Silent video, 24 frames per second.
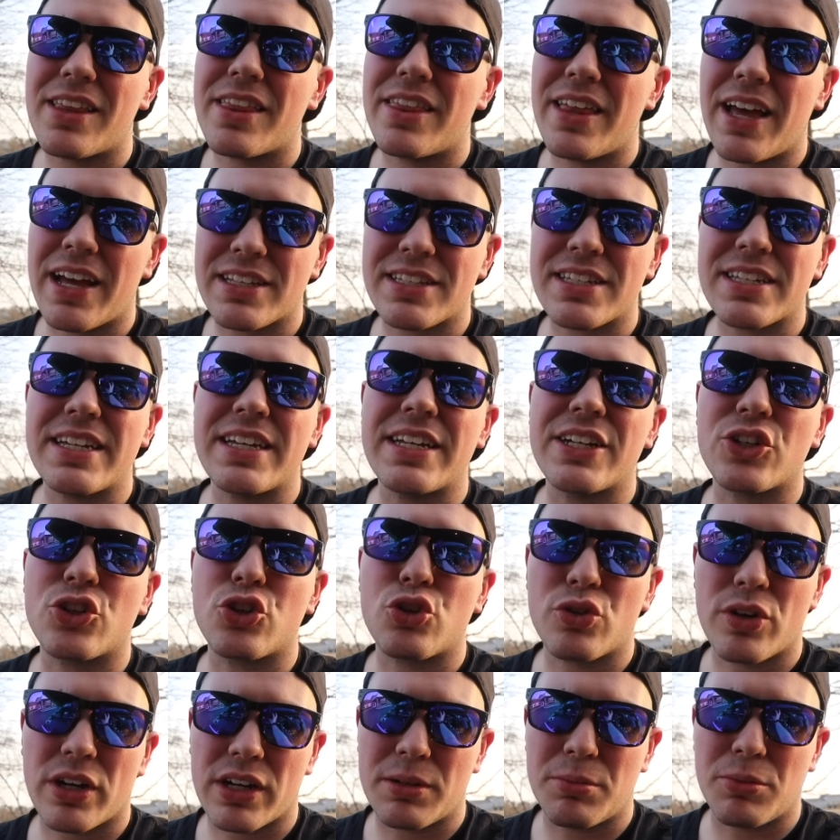That's
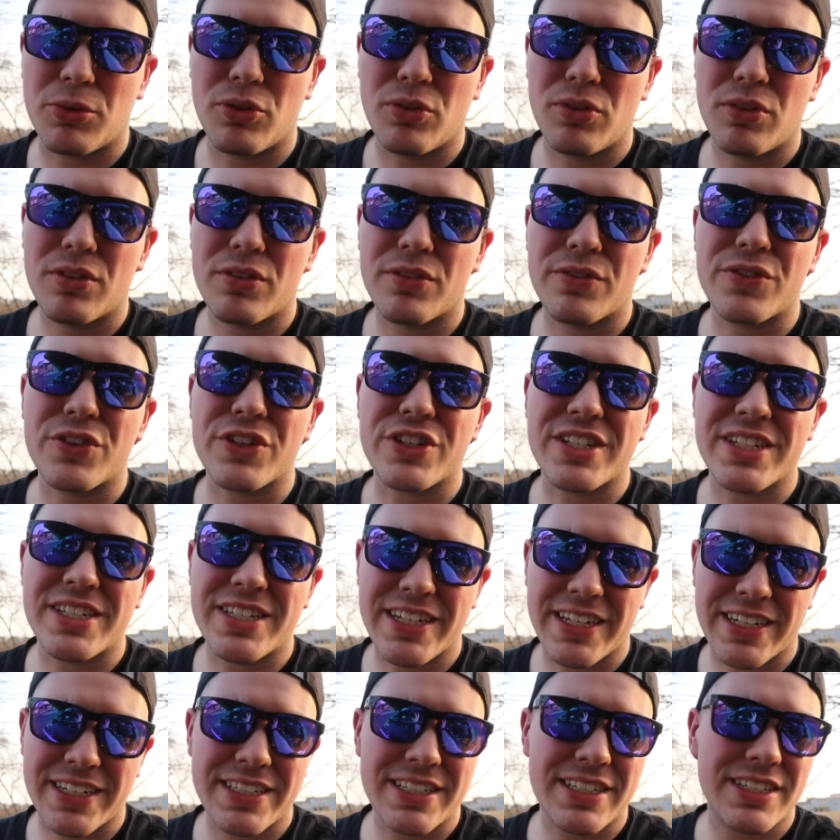incredible for
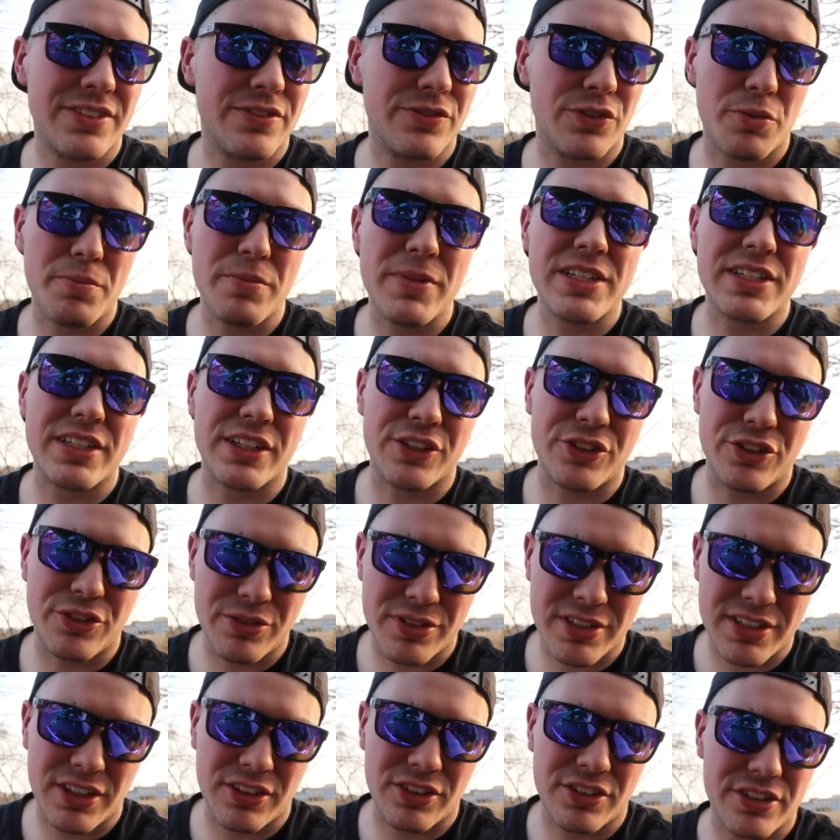six, for missing two
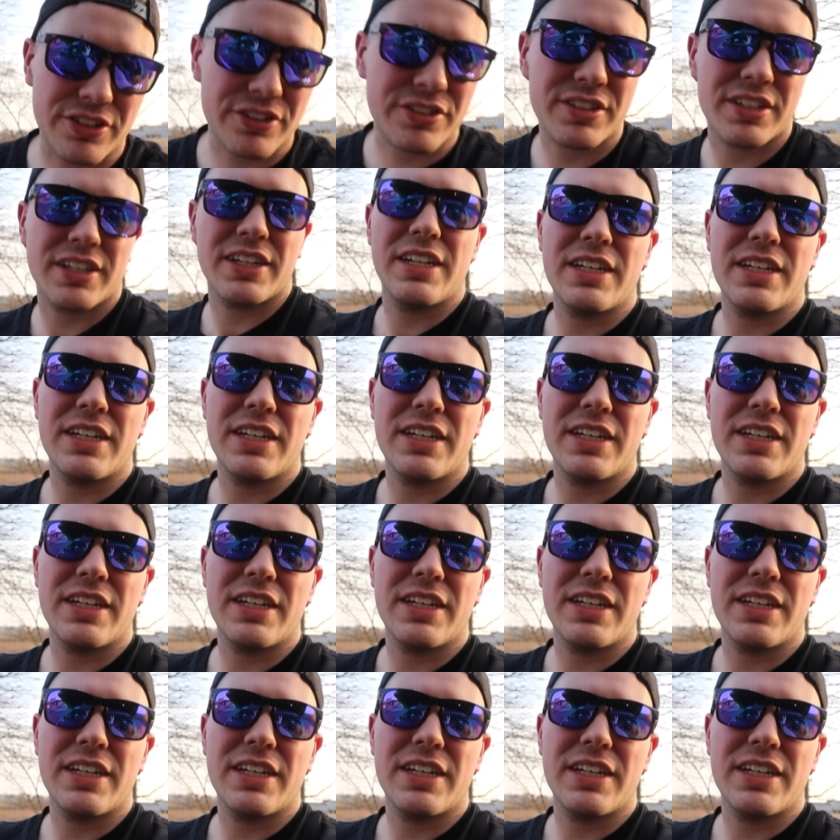cylinders.